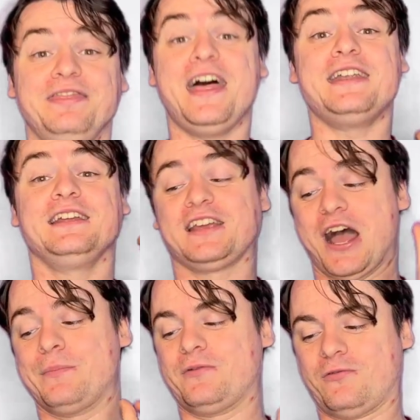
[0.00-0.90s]
then
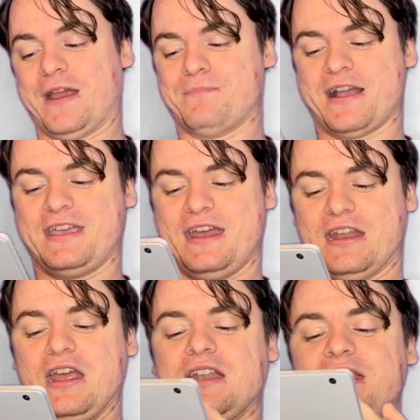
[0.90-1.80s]
come right back in.
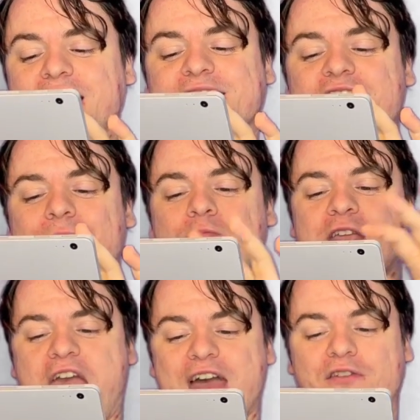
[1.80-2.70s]
Next up, we
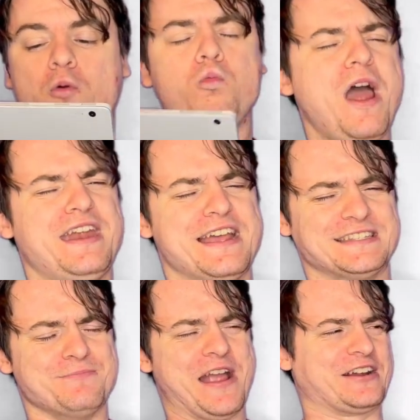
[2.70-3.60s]
have, when is
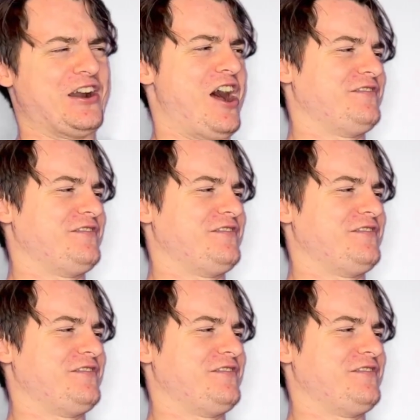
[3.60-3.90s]
Minecraft?